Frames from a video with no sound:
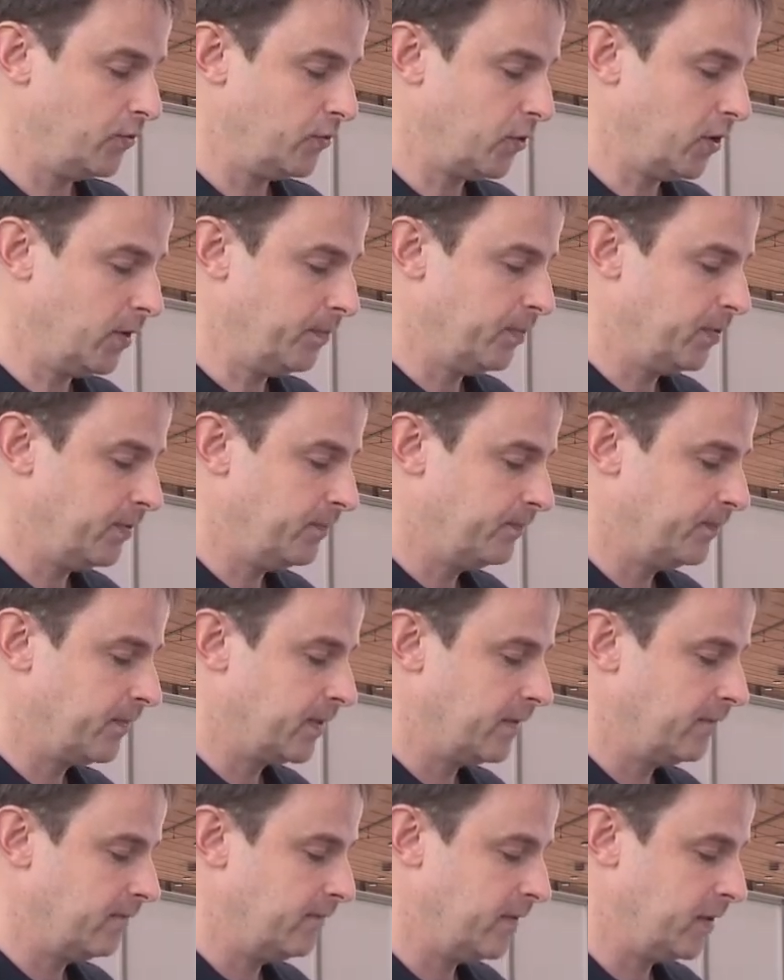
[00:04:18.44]
On top,
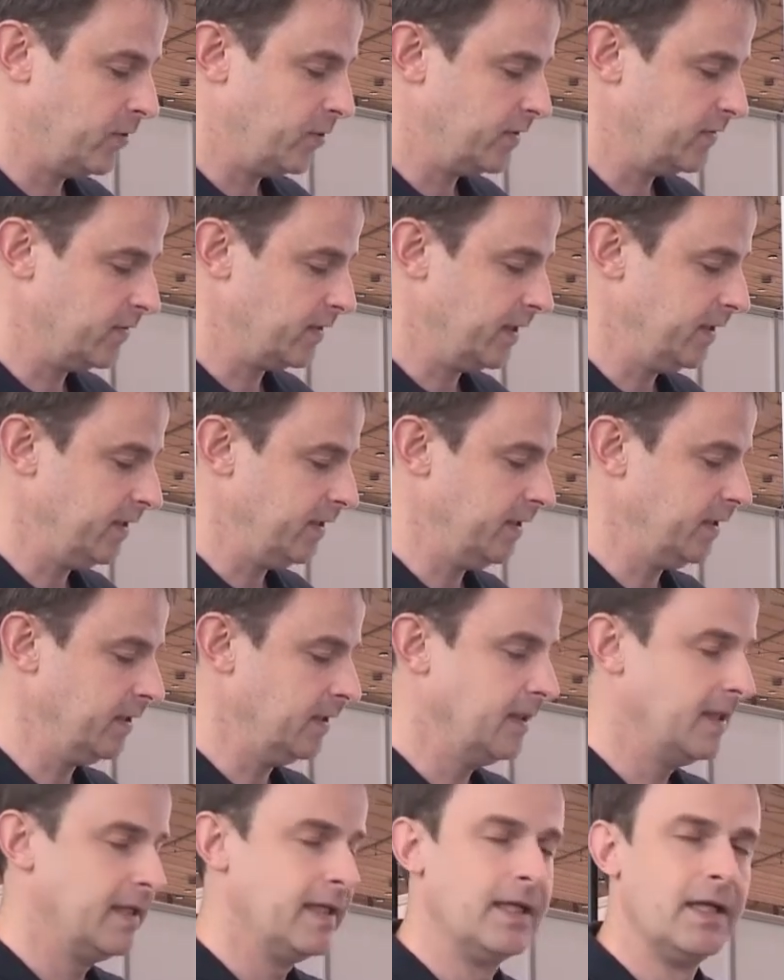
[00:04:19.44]
very
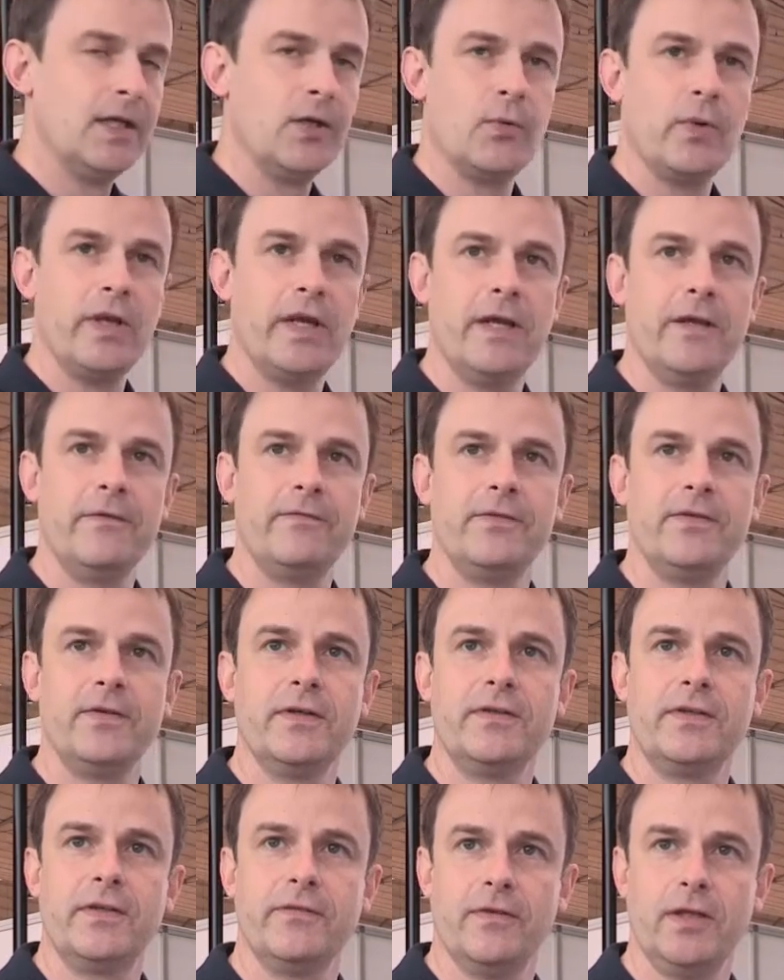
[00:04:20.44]
exciting, we have
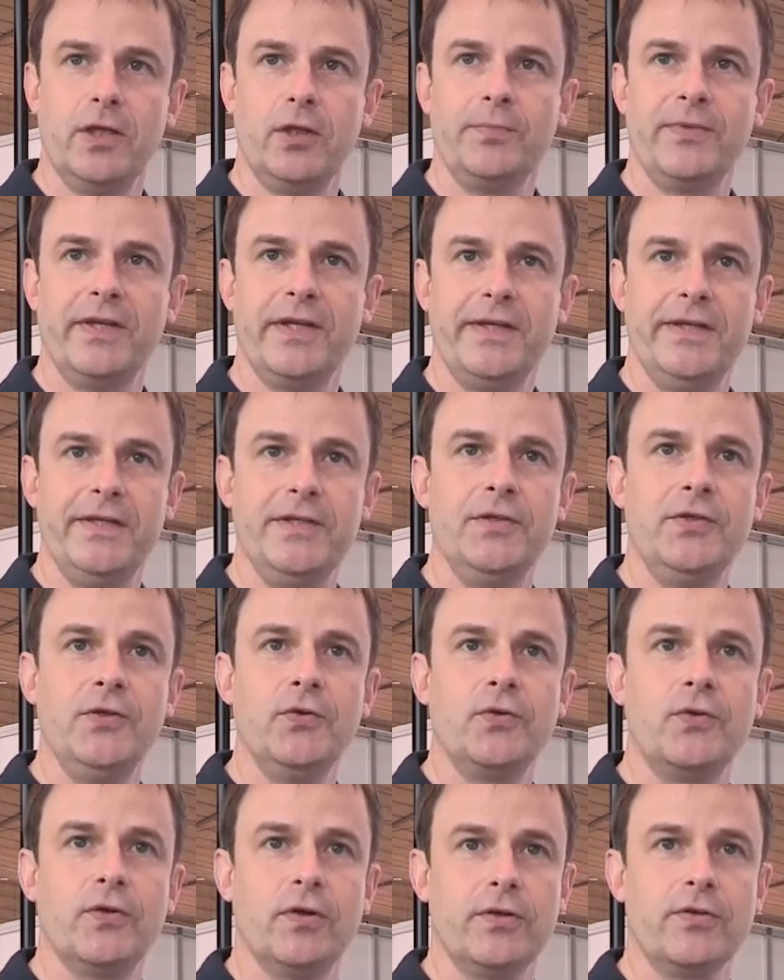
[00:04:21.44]
developed a
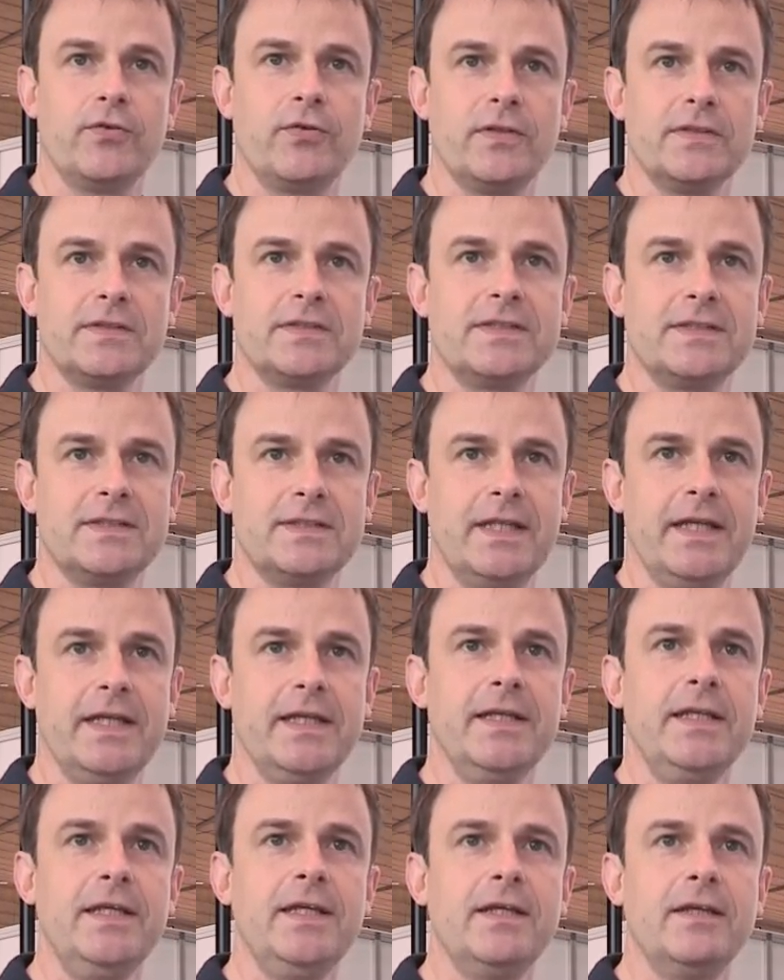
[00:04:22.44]
new contrast
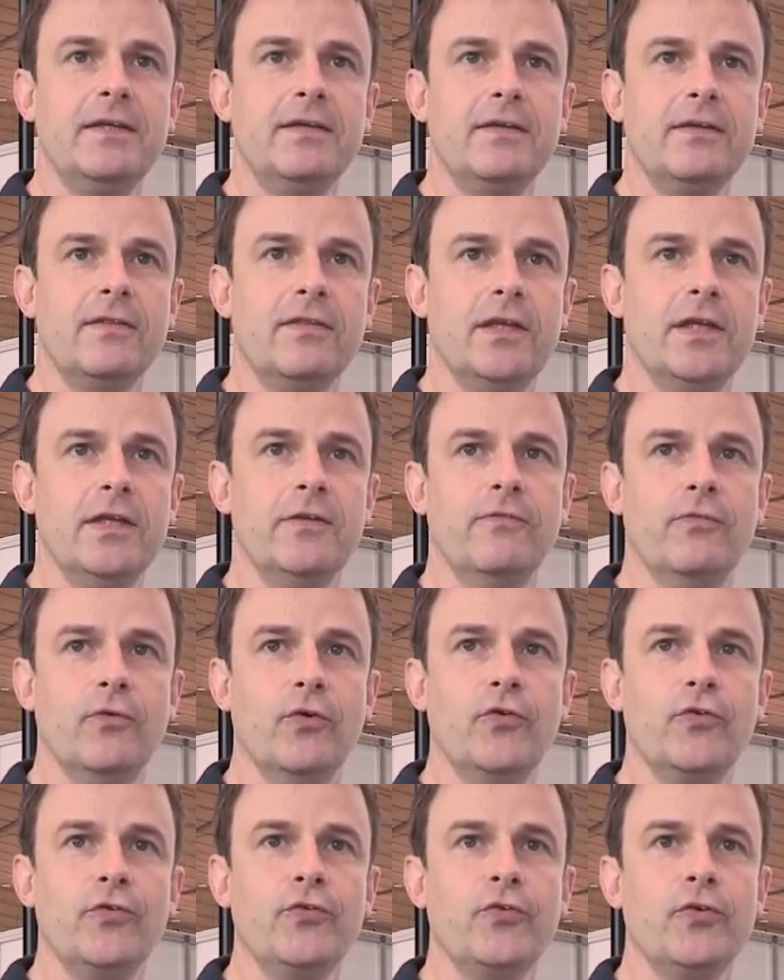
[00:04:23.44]
technique, the
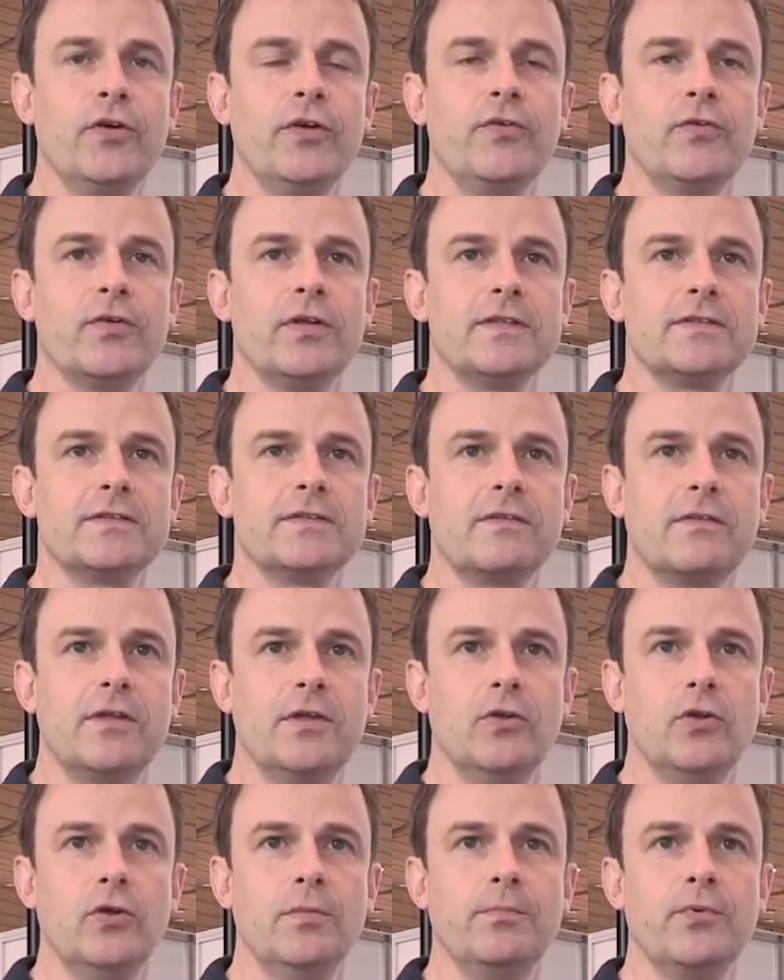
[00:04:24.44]
inversion contrast,
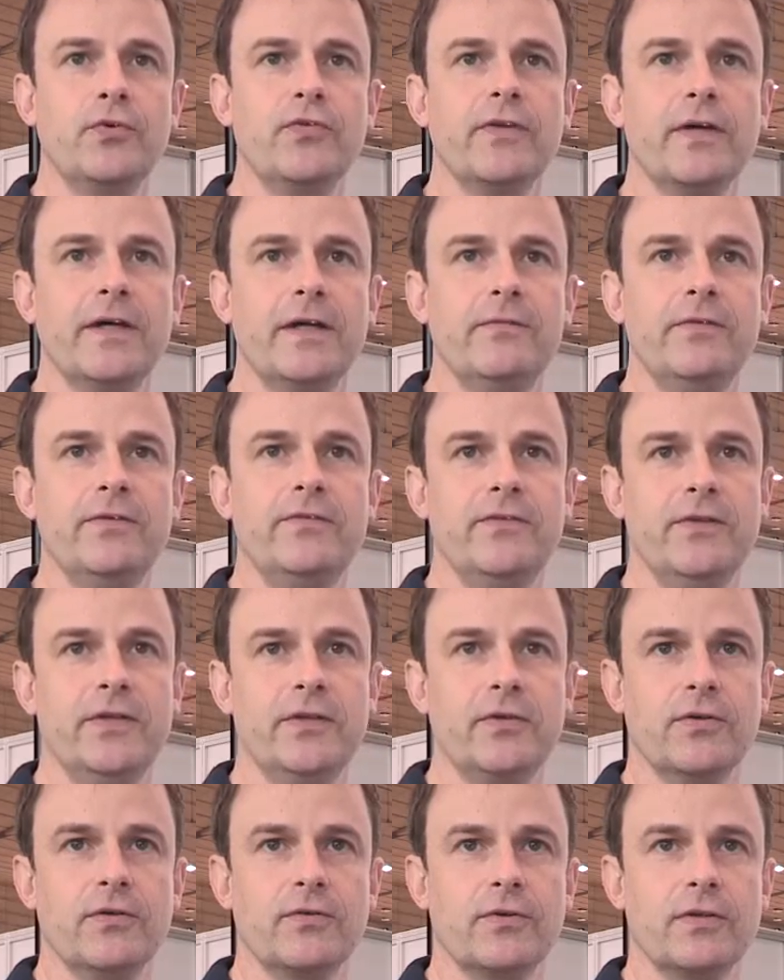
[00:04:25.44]
the Olympus
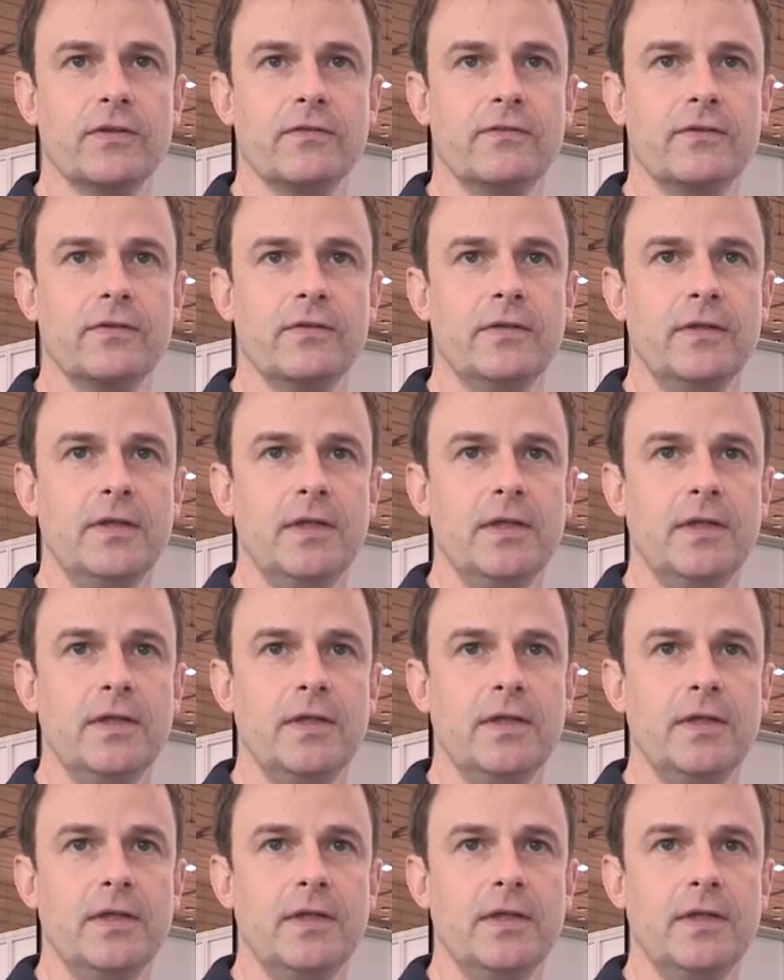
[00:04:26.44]
IVC contrast.